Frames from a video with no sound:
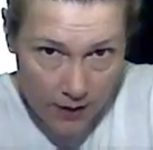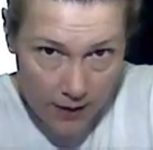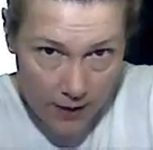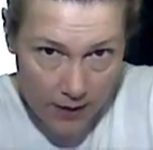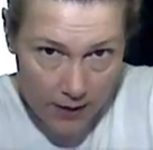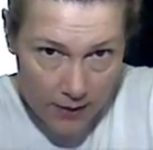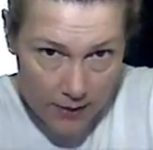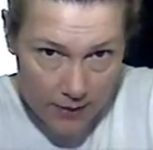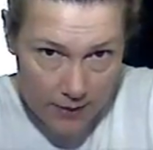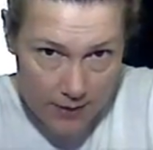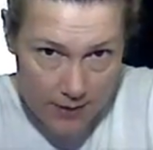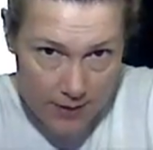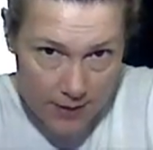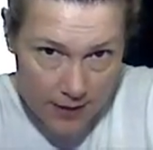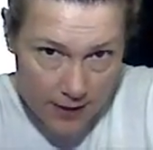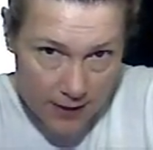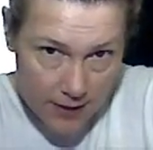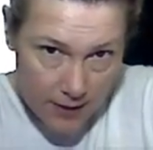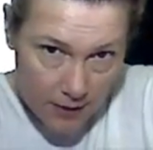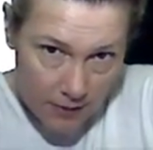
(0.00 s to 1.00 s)
And this
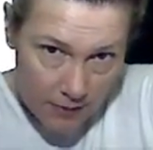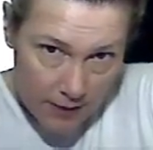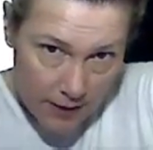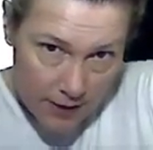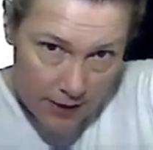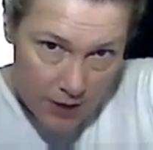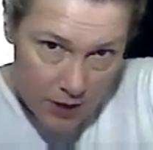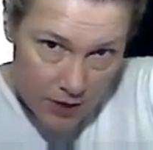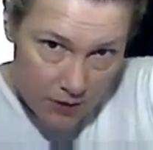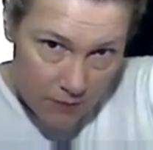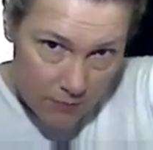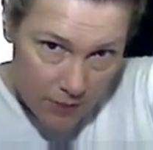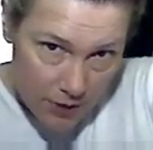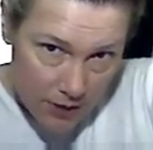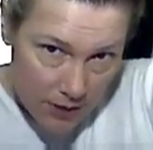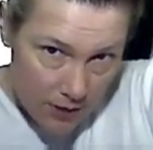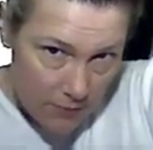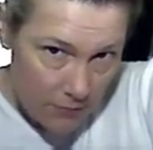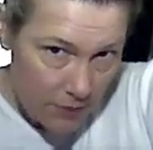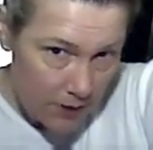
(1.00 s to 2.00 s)
side, I'll catch it and
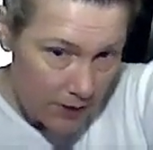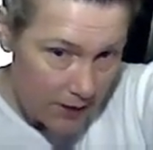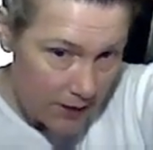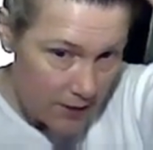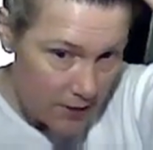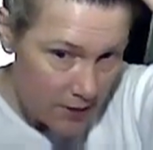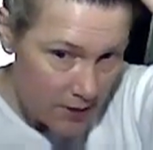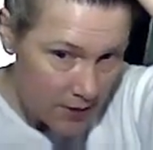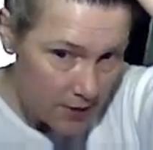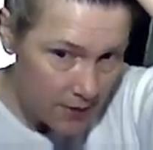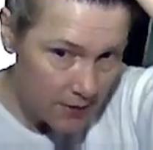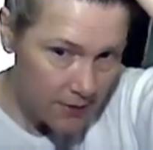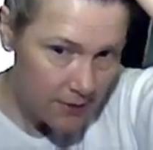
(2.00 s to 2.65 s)
pin it in place.